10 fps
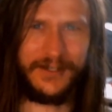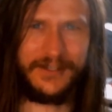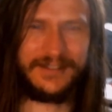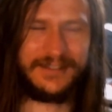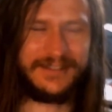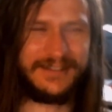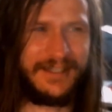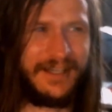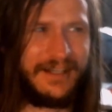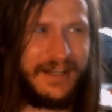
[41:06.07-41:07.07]
This is
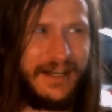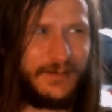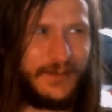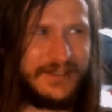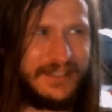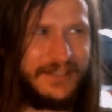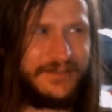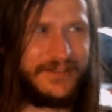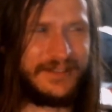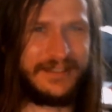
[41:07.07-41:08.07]
like the kind of person that
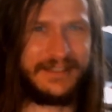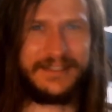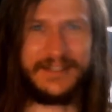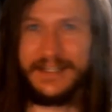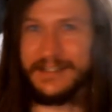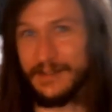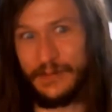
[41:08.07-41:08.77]
feels like they try and like